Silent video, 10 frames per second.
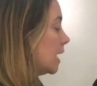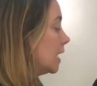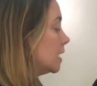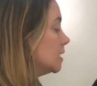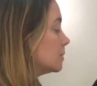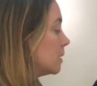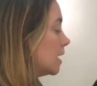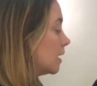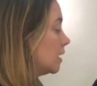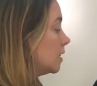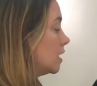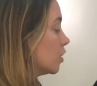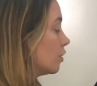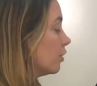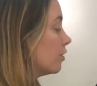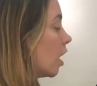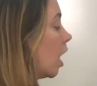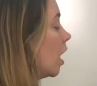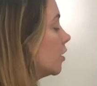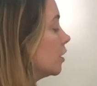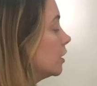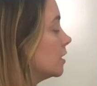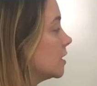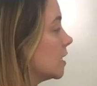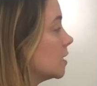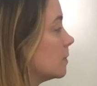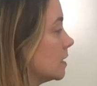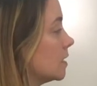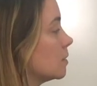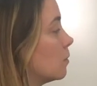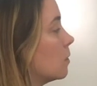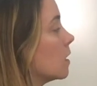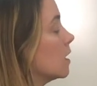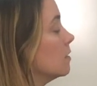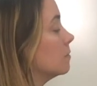It is making the Earth hotter, says Mrs. Moore.